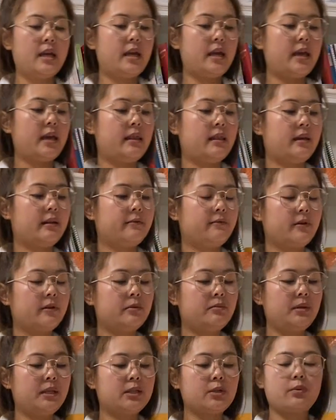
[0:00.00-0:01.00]
And then for the
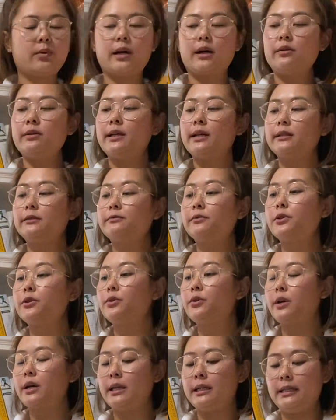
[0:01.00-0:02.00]
B12, that's for
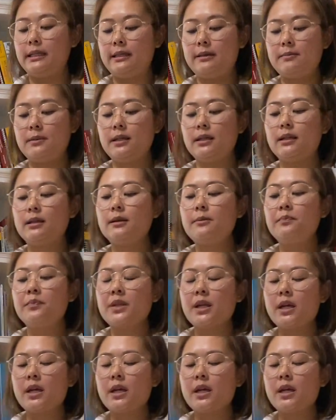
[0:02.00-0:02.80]
your anemia.